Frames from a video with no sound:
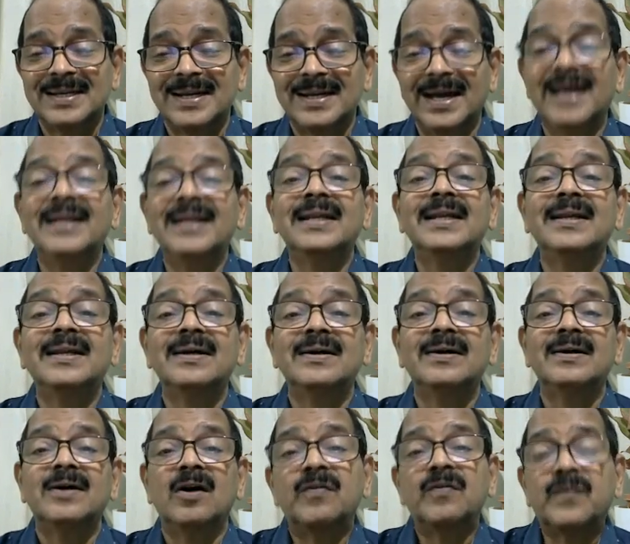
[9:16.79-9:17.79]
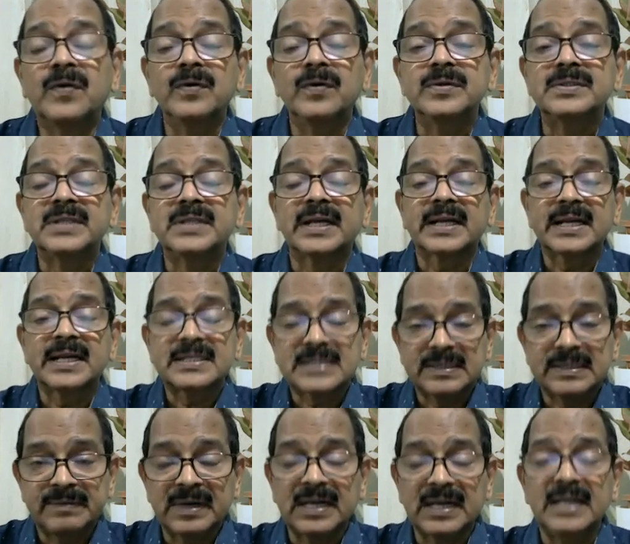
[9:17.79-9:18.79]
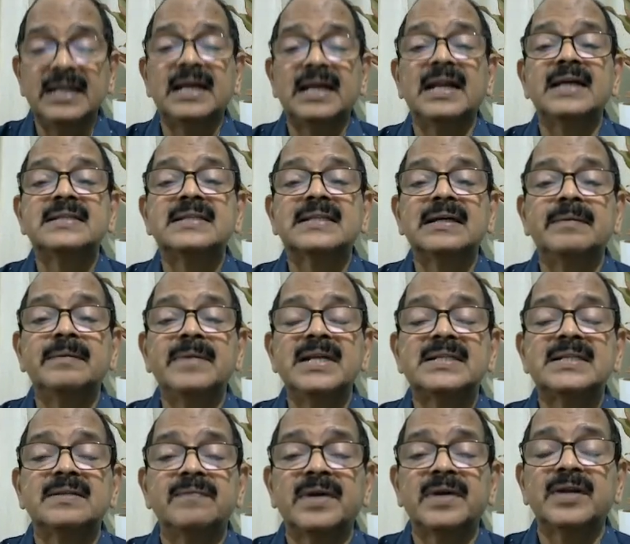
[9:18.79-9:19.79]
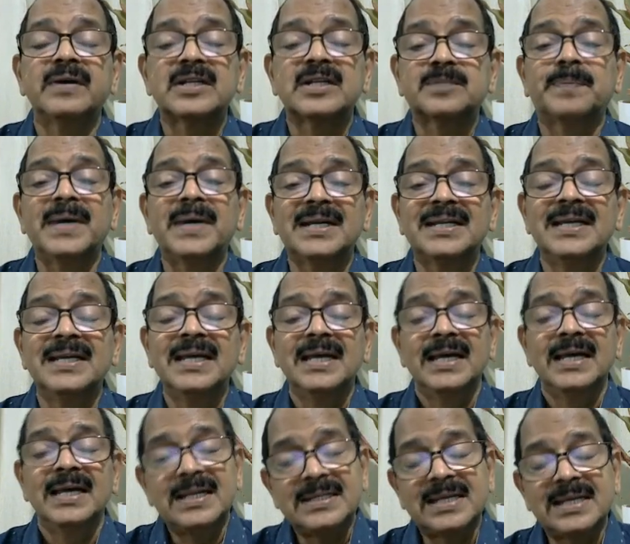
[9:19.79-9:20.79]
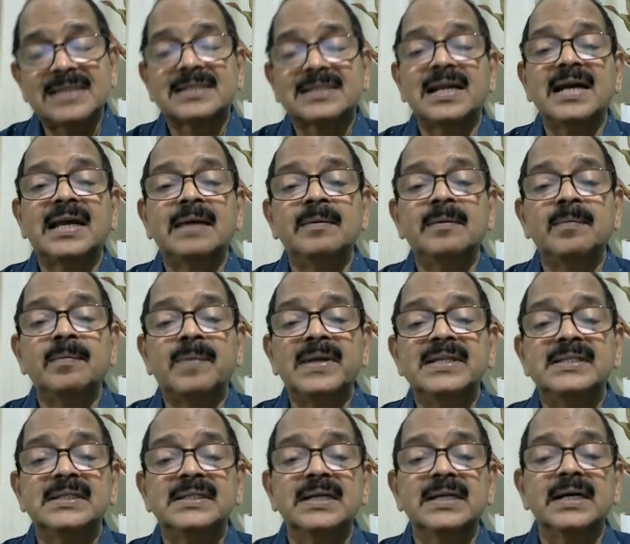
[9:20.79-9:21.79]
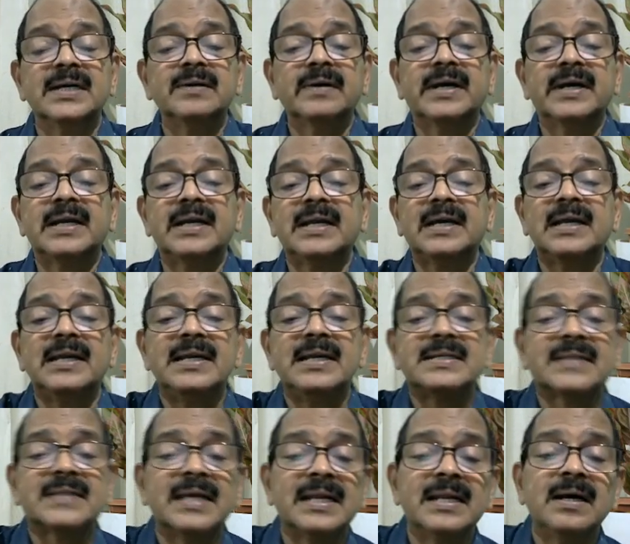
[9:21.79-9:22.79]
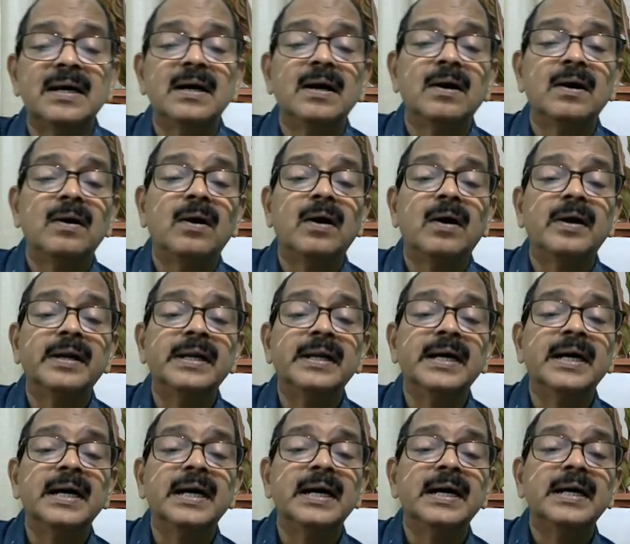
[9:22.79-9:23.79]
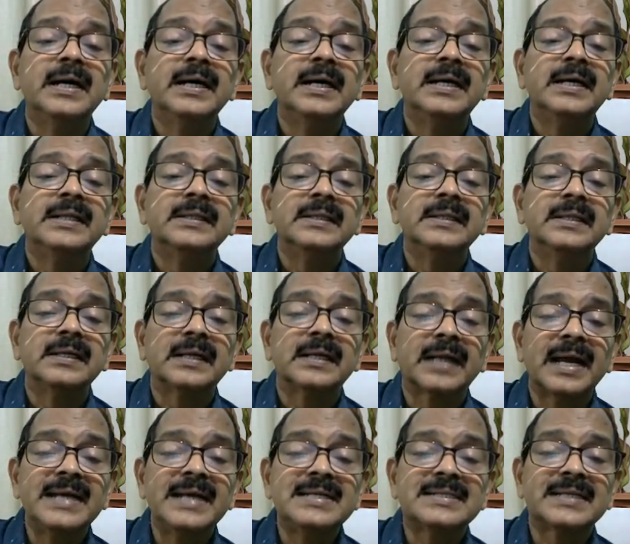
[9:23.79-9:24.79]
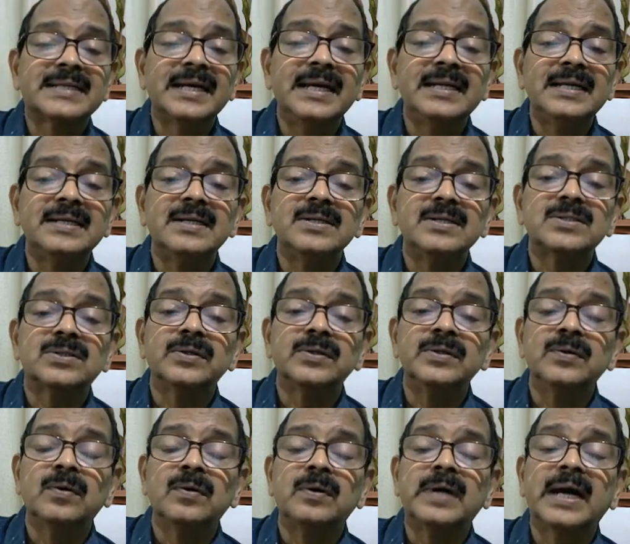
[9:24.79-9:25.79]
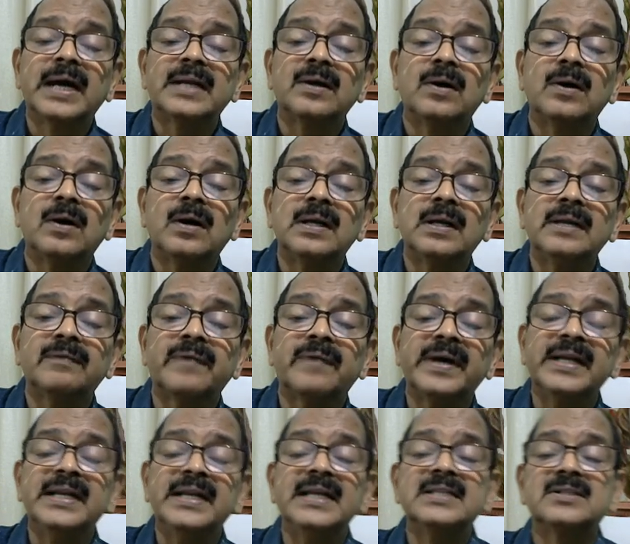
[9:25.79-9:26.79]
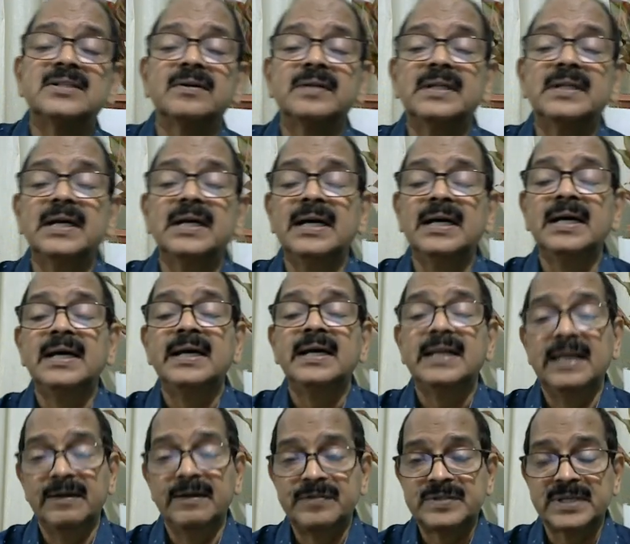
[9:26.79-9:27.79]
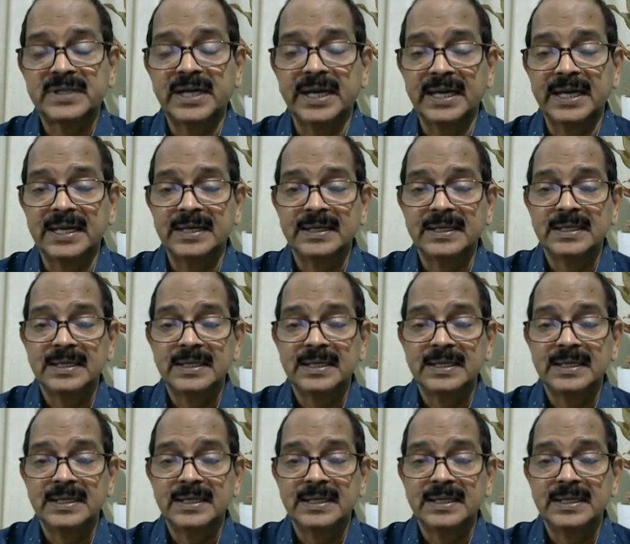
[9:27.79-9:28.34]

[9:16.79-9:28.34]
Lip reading: And of course, the rest of the clinical examination, what you expect, it is just like hemiplegia. You are getting a lesion on the right side, so you get all the findings on the left side.